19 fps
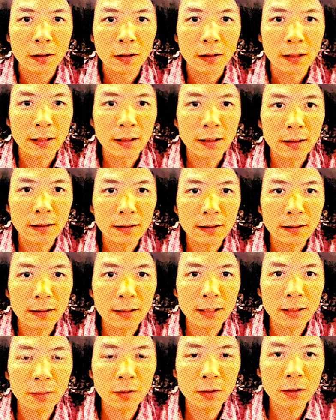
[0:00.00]
it
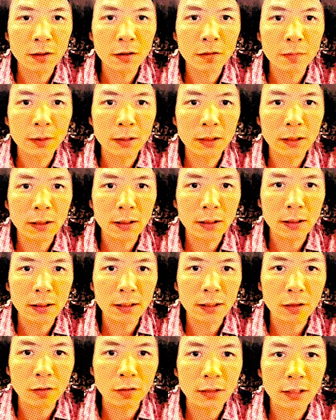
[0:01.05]
seems to be
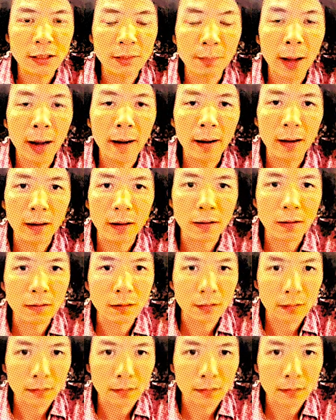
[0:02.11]
this pattern